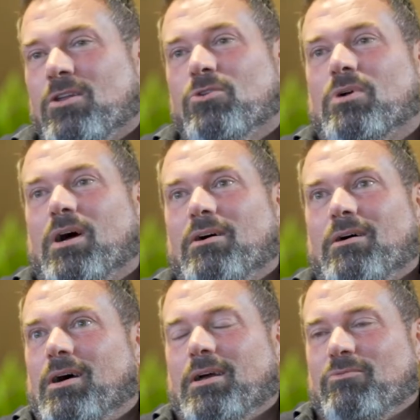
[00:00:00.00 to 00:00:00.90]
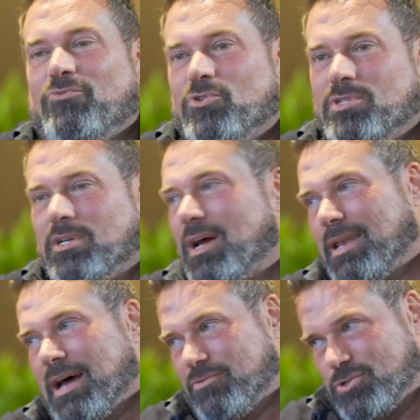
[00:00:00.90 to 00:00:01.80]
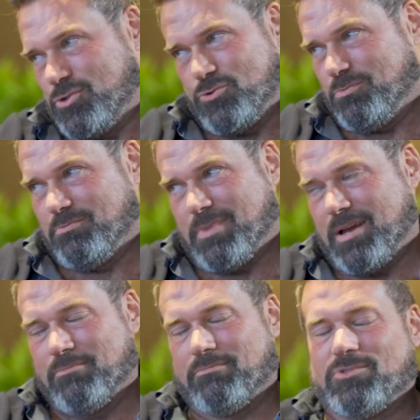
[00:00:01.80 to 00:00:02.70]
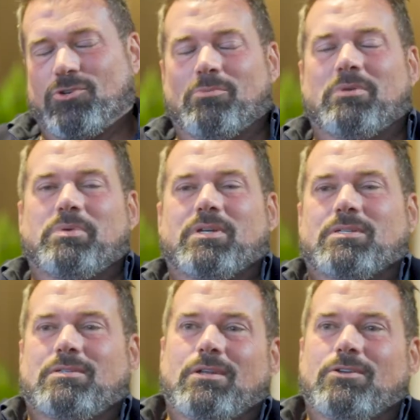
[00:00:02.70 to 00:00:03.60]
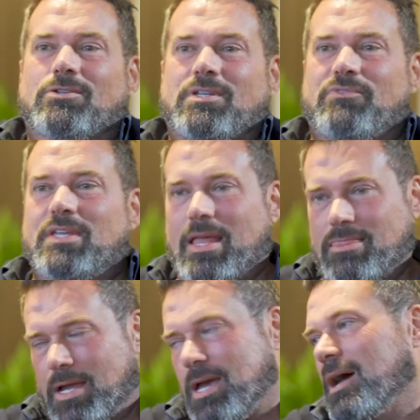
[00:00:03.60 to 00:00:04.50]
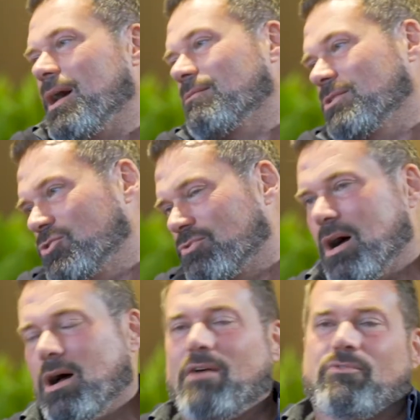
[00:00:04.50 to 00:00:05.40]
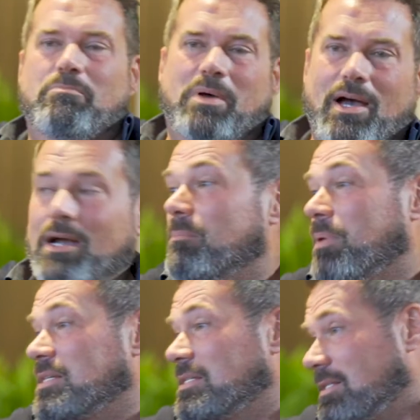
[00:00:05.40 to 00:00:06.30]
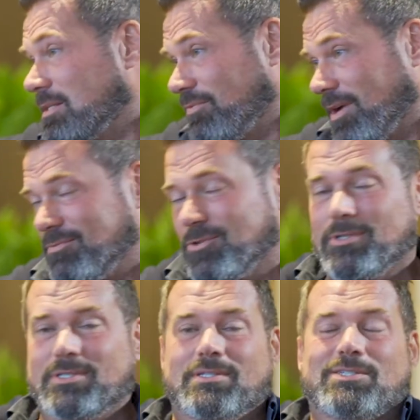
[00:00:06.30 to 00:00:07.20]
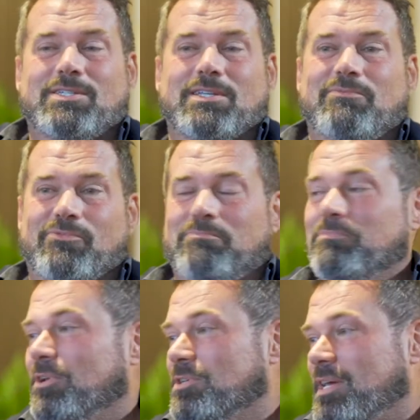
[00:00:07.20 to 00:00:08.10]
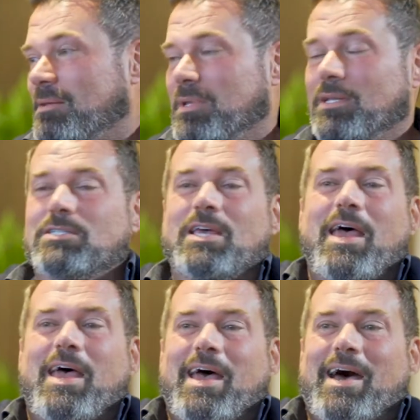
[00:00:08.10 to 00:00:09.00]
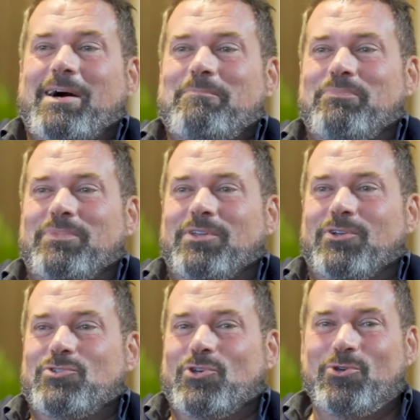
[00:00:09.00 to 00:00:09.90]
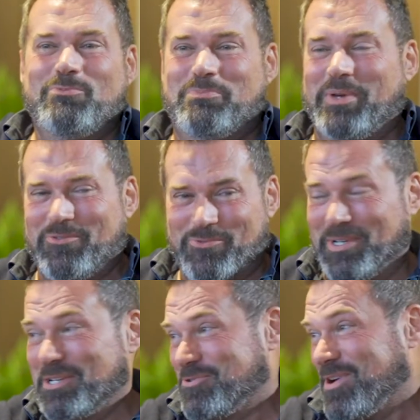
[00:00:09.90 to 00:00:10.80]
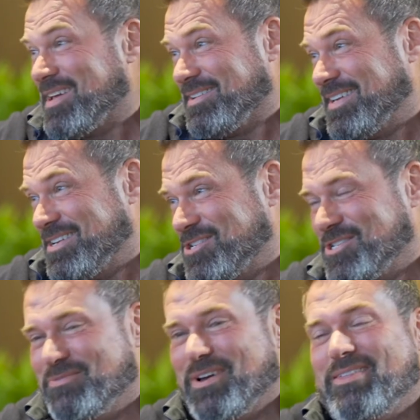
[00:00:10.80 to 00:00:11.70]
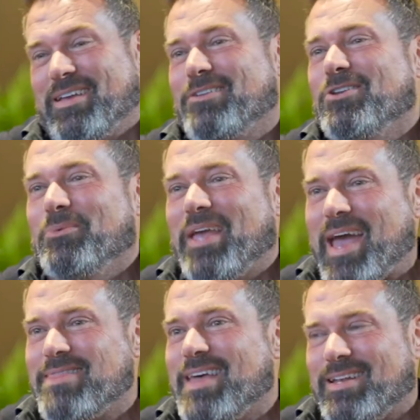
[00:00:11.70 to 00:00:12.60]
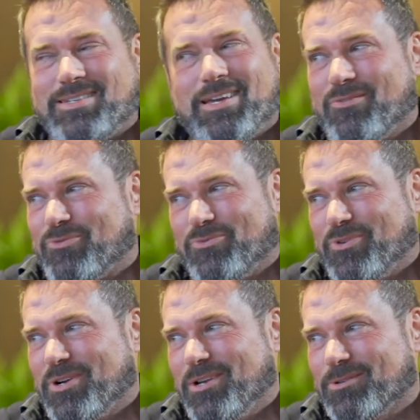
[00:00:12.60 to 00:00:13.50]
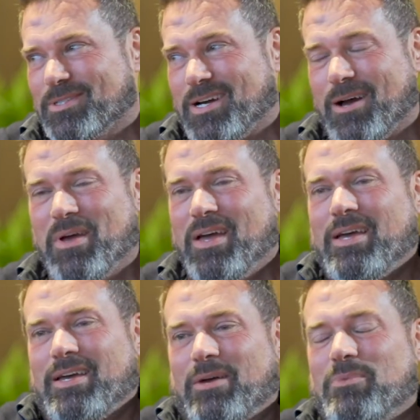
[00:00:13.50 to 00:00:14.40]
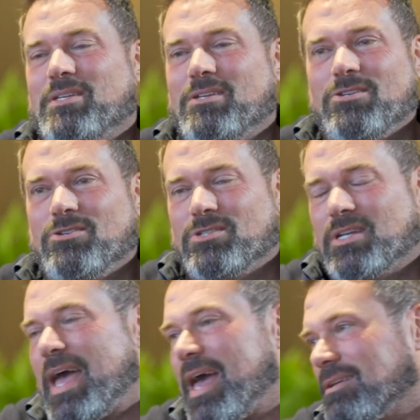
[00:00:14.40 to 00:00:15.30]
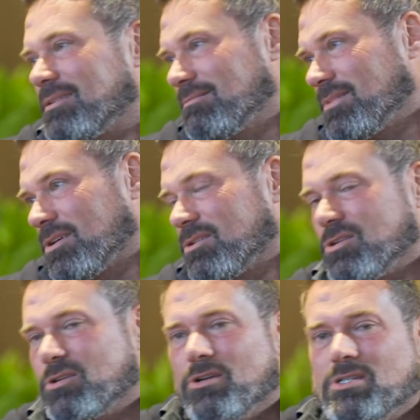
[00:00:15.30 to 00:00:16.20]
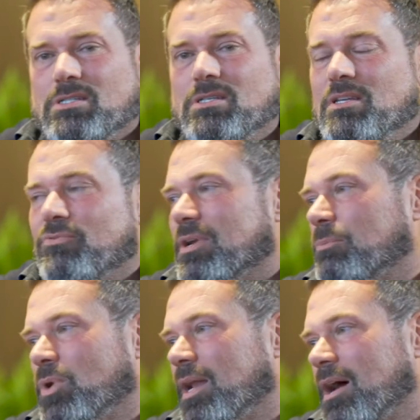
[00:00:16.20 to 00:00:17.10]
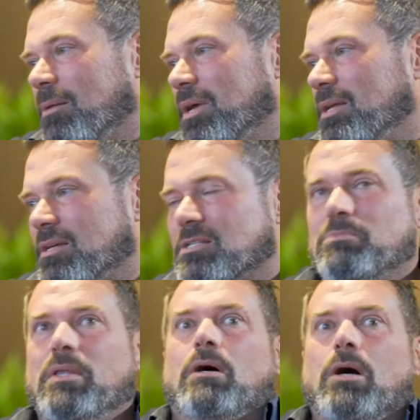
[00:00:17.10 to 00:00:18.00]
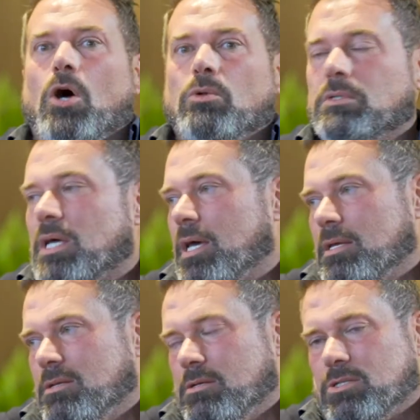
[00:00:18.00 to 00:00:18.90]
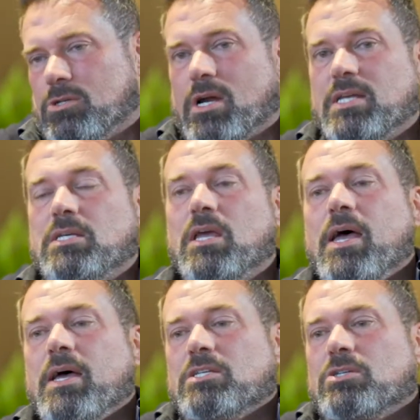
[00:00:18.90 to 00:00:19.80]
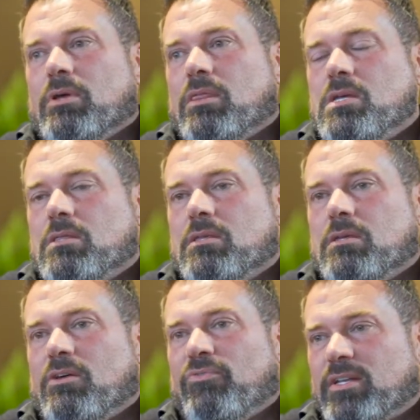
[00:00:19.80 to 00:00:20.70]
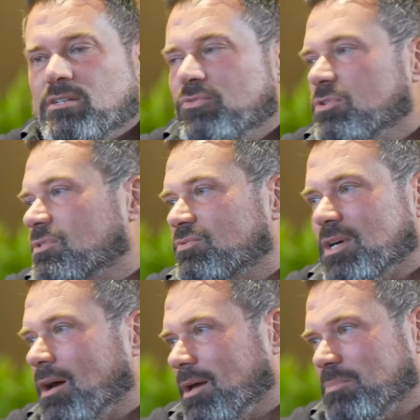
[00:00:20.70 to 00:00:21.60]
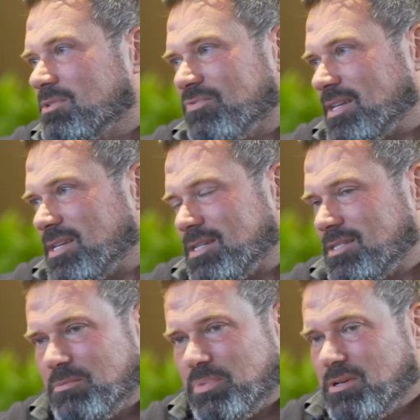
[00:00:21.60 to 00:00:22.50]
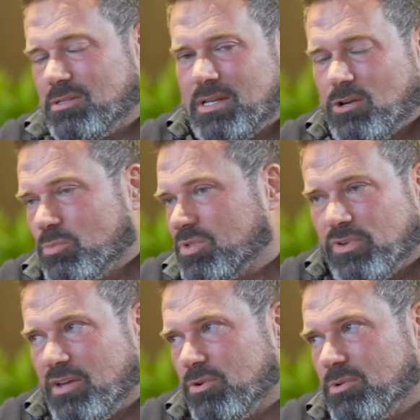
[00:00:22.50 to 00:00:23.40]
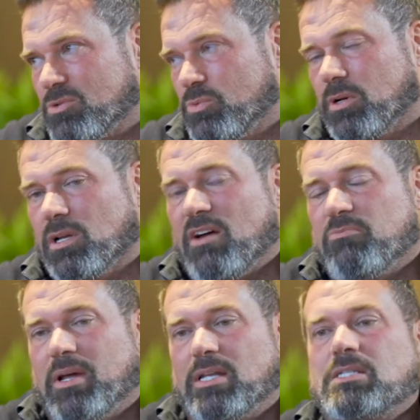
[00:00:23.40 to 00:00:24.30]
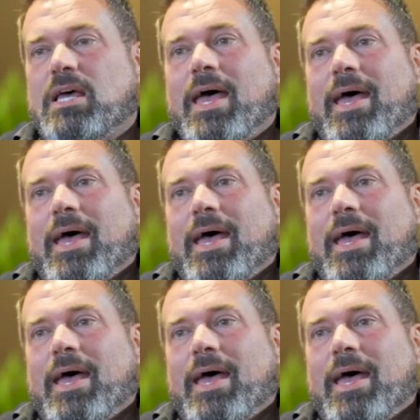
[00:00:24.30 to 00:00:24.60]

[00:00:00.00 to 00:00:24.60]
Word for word: Look, I, I, firstly I love a Zoom, um, Zelman, because you know not to have to get in the car and drive and park and pay sixty-five dollars in the city for you know ten minutes, um, you know, Zoom's been a really great initiative, I think. And, you know, we had that tech for a very long time and we didn't use it. Added, you know, you'd go to Sydney for a one hour meeting and spend the whole day. You know, it's crazy. So I think the effective use of time is fantastic because it helps for everyone's work life balance.